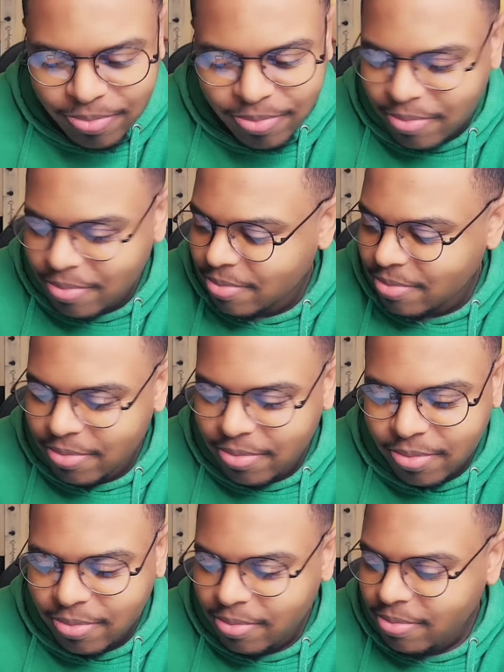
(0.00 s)
Oh, wow. So
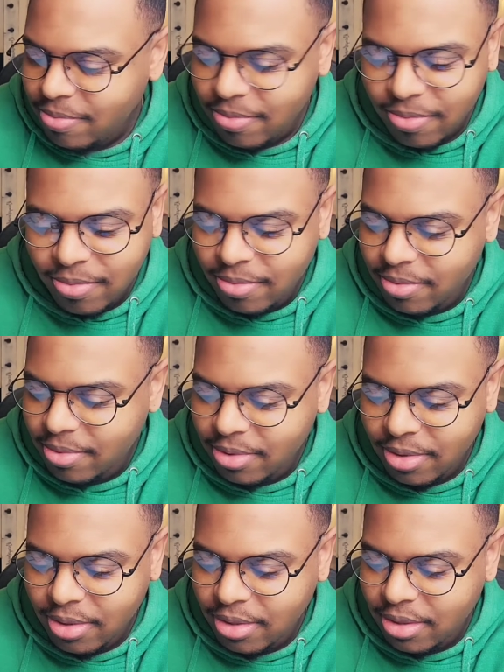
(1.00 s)
he has some
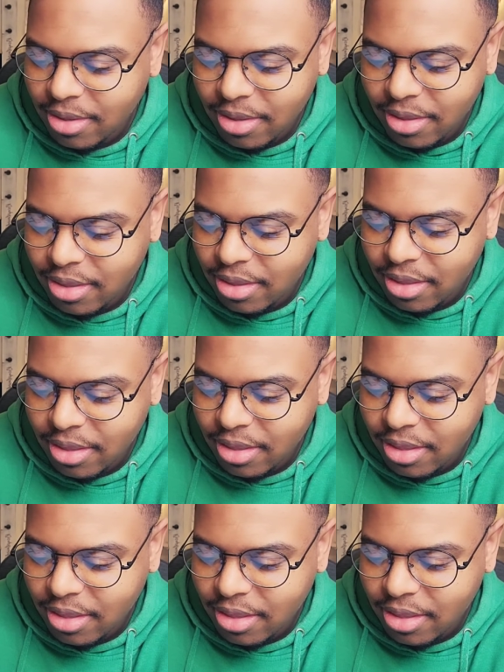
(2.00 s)
pizza. What's his?